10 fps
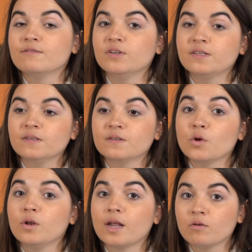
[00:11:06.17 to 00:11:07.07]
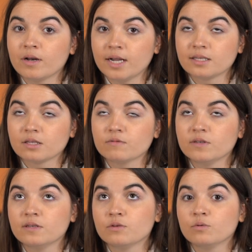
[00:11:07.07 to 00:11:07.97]
This is an outlet, so
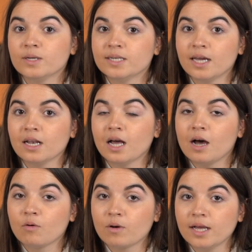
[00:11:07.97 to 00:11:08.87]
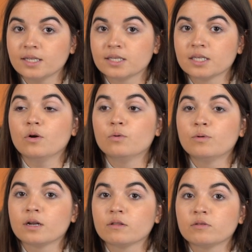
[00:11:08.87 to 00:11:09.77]
this is a retail outlet
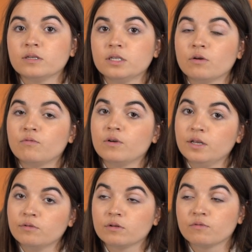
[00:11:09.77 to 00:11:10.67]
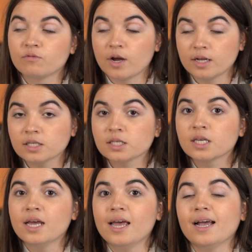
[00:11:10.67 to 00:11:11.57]
around the city of Lyon in
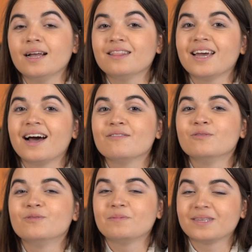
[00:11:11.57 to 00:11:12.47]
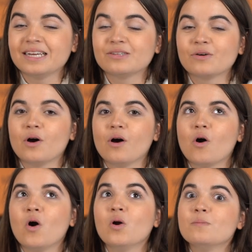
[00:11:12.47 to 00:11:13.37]
France, and they have a website. So
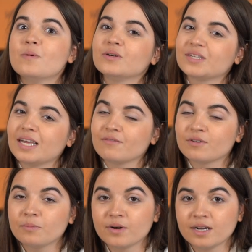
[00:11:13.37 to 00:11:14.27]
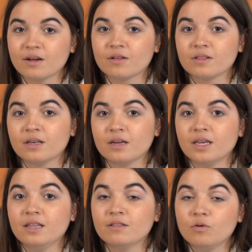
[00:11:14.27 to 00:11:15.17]
almost every brand on
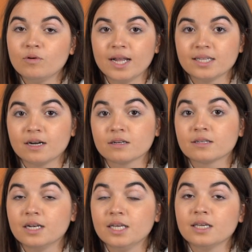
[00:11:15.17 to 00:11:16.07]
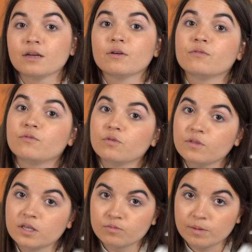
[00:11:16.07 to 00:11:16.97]
the in the outlet are selling
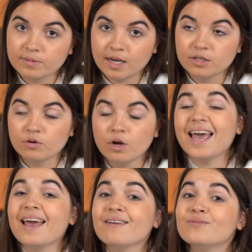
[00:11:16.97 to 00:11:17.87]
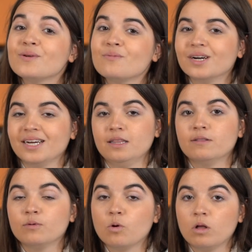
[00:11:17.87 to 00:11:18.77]
through this website. So everywhere
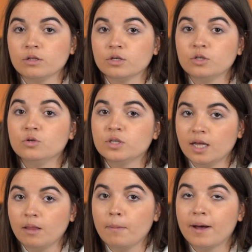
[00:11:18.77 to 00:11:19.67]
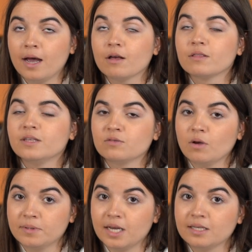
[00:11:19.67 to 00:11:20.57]
in the world, you can buy on this
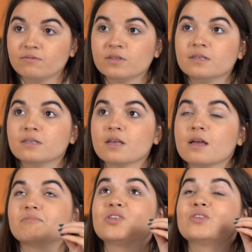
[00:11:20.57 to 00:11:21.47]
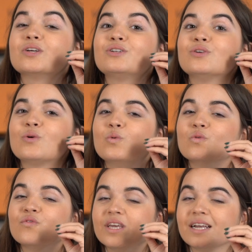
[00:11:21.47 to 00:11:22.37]
website. So this is such a
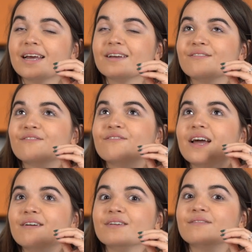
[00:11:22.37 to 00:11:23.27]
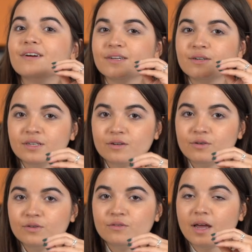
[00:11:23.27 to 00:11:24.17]
cool thing, like very, very
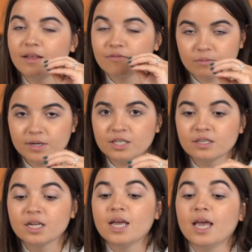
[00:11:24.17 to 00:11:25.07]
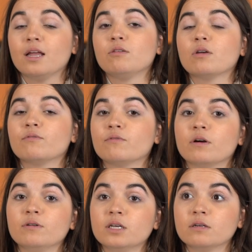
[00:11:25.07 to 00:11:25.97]
good information, and you have
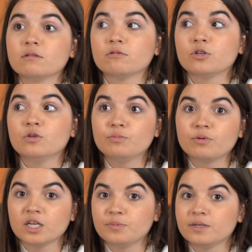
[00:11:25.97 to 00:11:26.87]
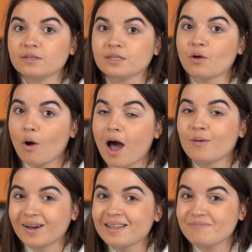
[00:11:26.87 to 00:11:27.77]
very good price because it's
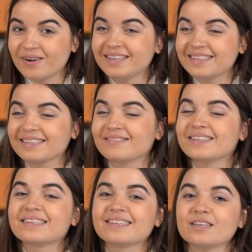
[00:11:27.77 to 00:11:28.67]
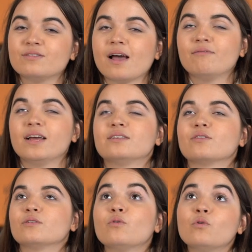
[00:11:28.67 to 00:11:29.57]
outlet price. So this is nice. You have like
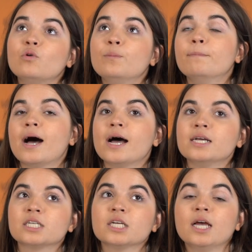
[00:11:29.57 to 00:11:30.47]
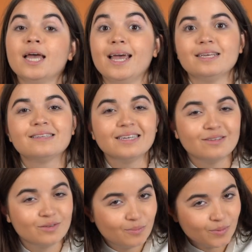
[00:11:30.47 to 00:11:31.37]
Sandro, Maje,
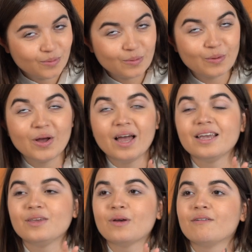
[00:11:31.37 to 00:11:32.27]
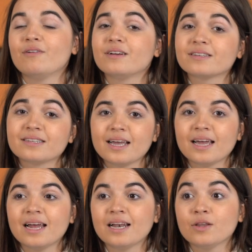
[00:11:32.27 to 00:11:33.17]
Estée Dupont, you have
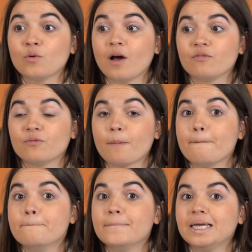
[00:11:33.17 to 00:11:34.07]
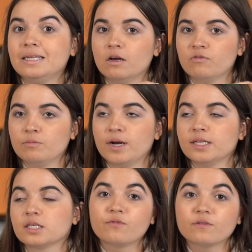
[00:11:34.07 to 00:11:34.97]
Lancel, you have many other
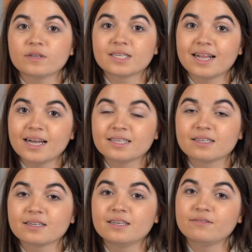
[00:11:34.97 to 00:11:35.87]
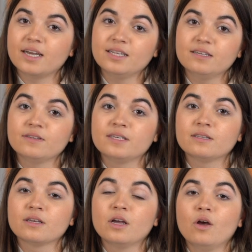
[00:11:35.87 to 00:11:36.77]
brands. For this last gift idea, this
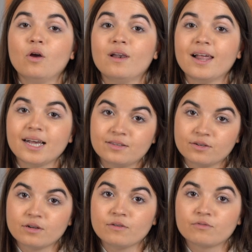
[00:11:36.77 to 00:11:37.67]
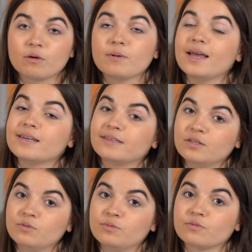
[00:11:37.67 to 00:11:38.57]
is a lighter from
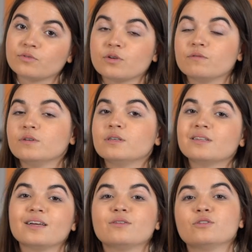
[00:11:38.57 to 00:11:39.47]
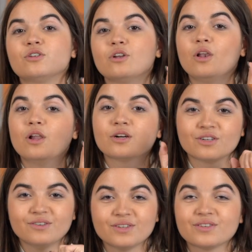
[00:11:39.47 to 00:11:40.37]
Estée Dupont. So this is like a
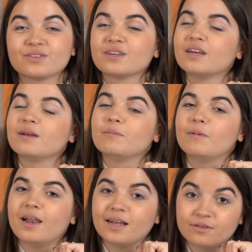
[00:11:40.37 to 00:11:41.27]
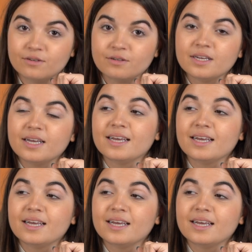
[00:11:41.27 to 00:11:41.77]
luxurious lighter.